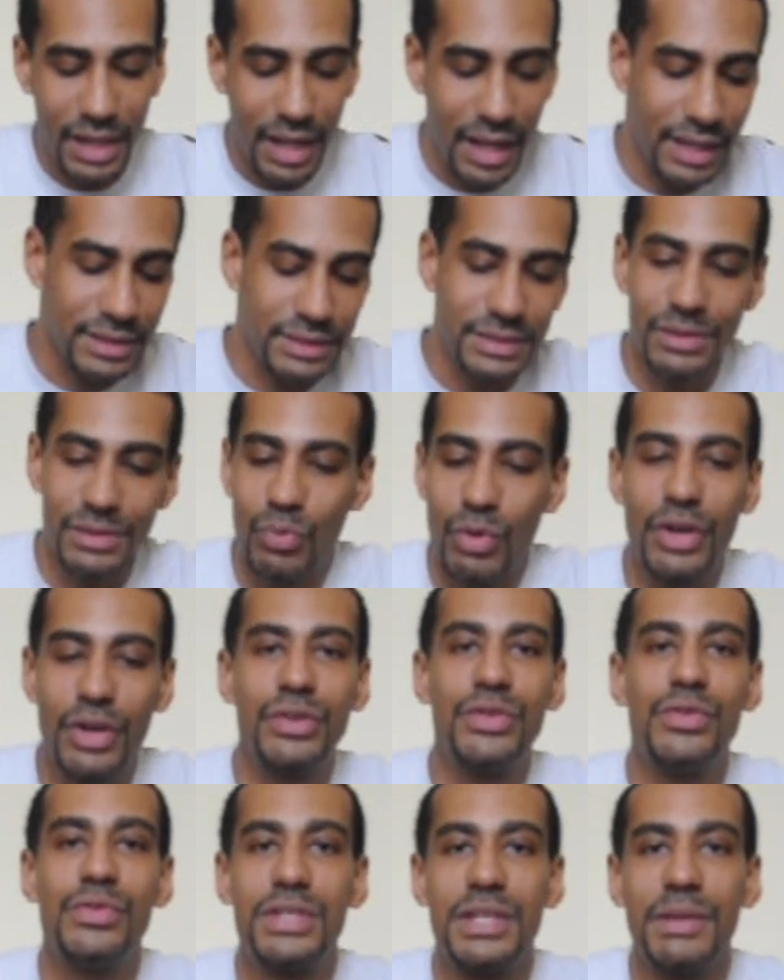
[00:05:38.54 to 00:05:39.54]
I said, why
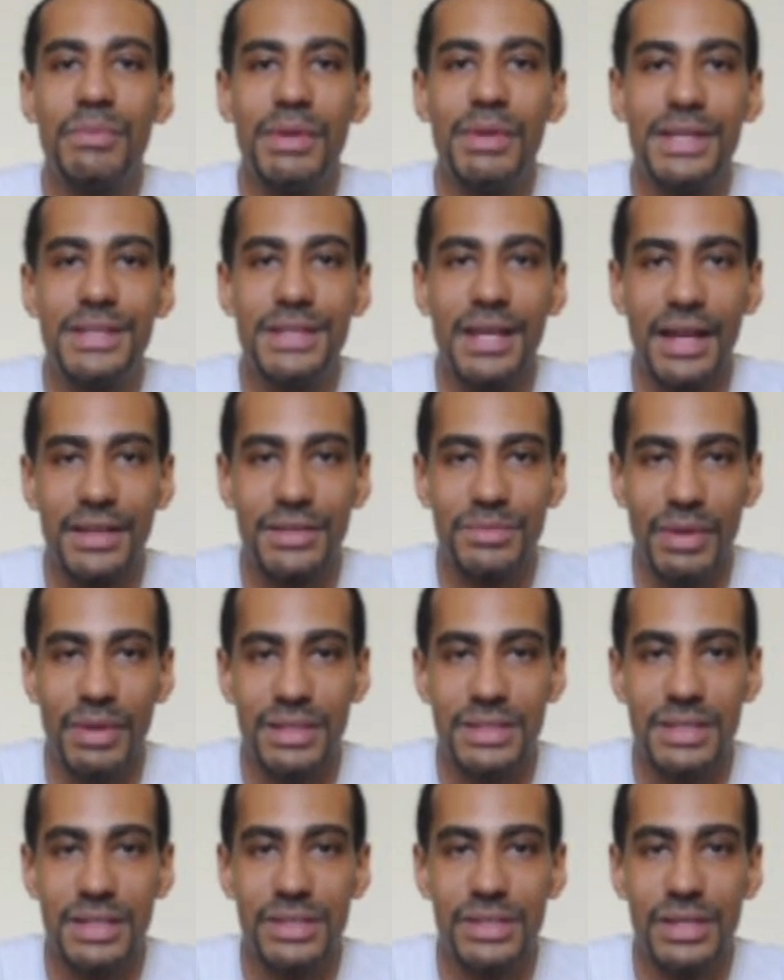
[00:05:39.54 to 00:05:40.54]
don't you send me a text
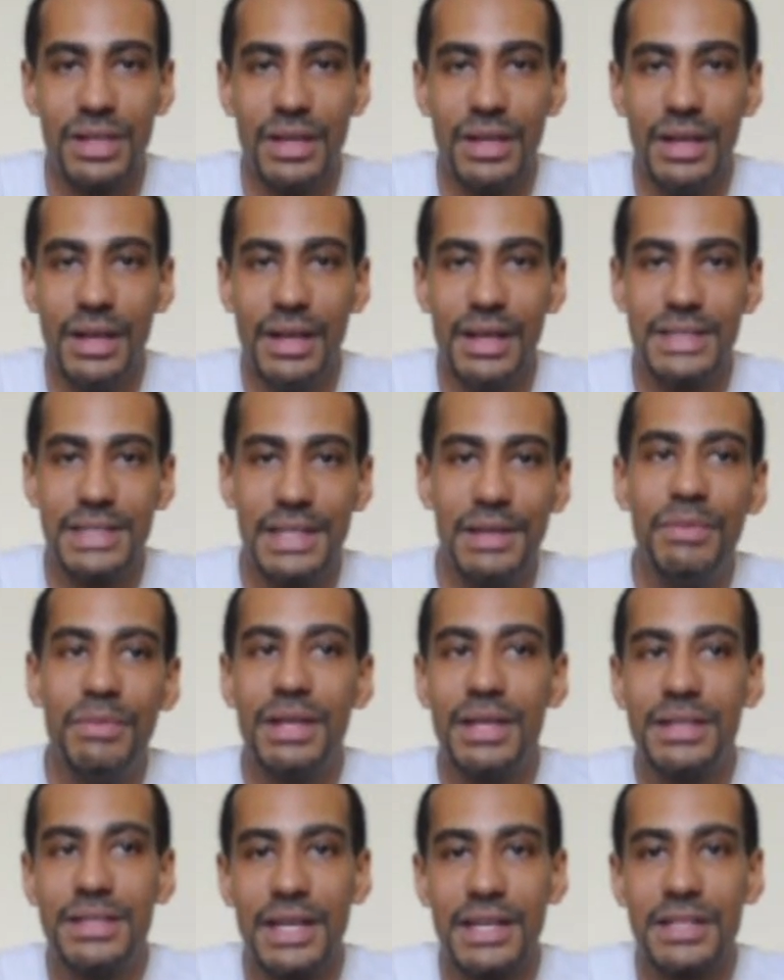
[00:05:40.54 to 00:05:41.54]
message? Send me
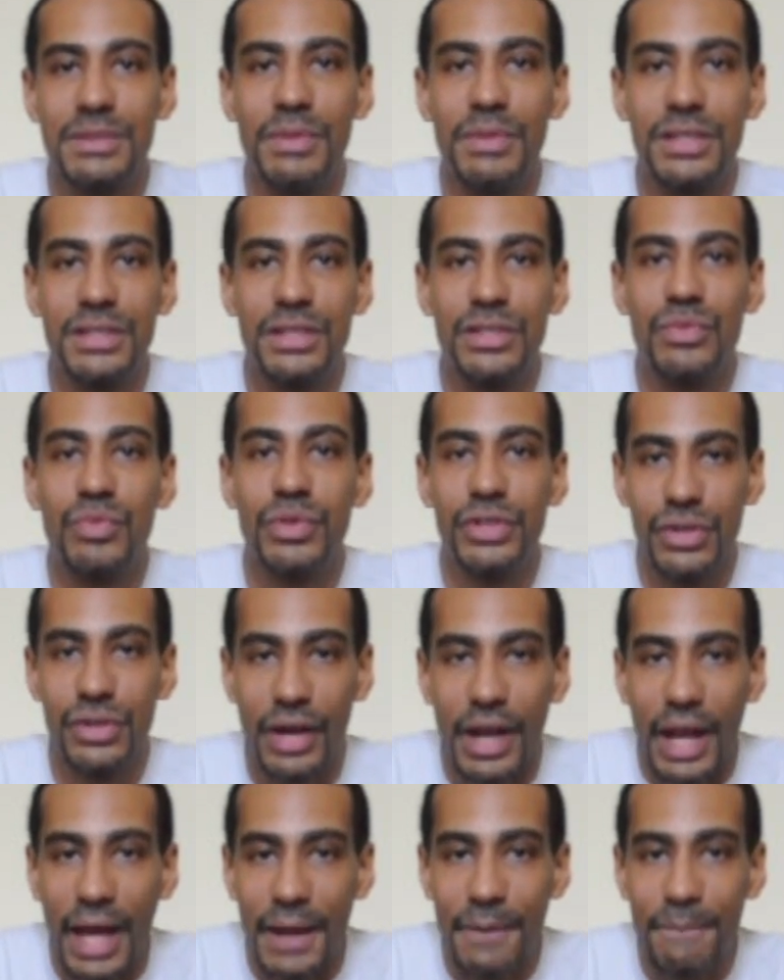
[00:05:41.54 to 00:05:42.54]
a text message with your
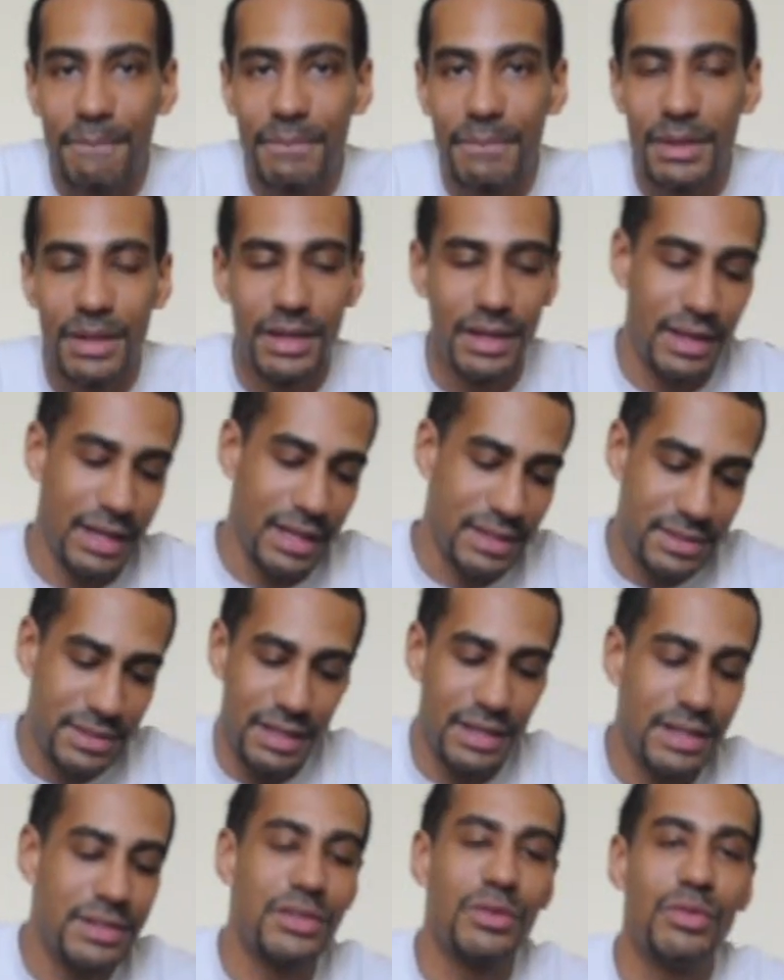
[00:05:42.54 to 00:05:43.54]
name and
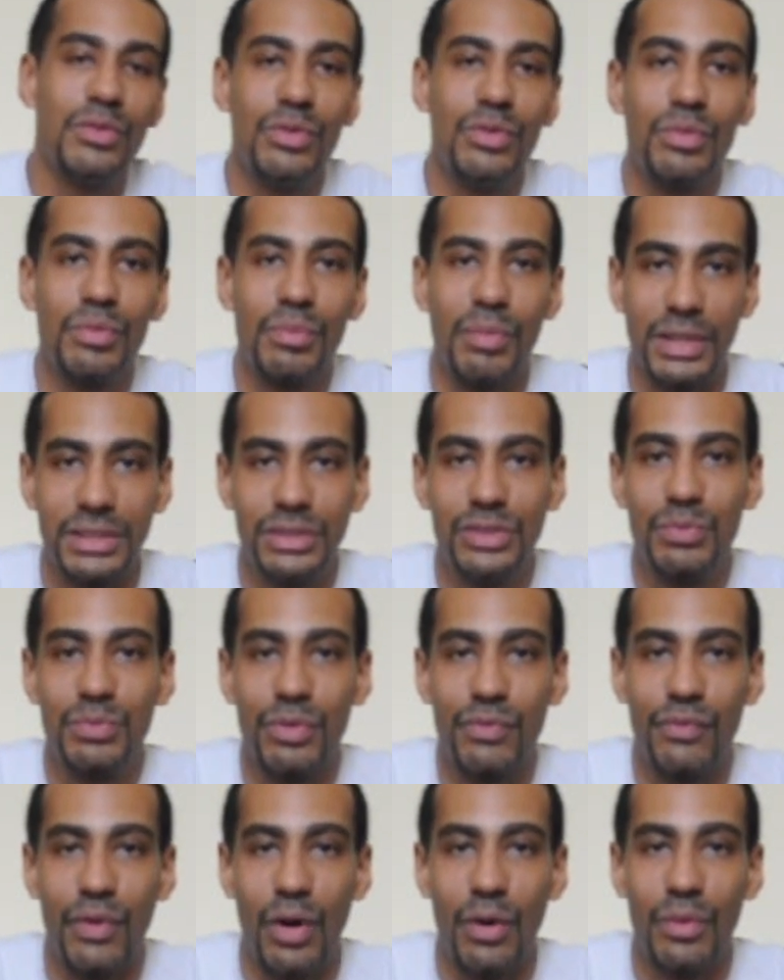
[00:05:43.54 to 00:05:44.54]
send it to my
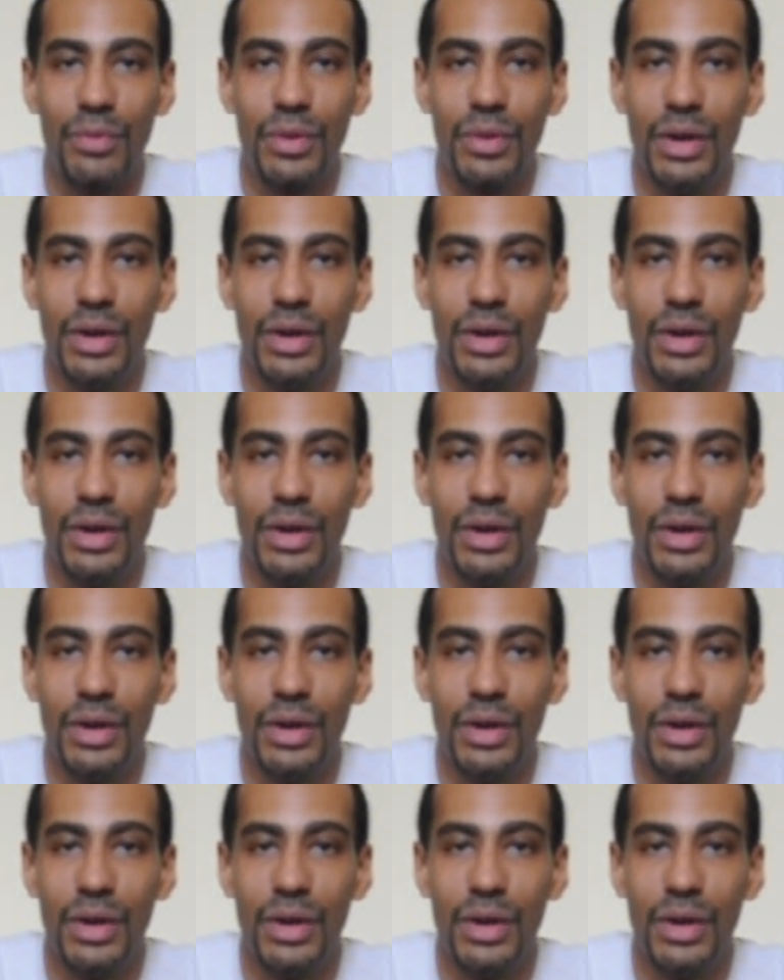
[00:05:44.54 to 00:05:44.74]
superphone.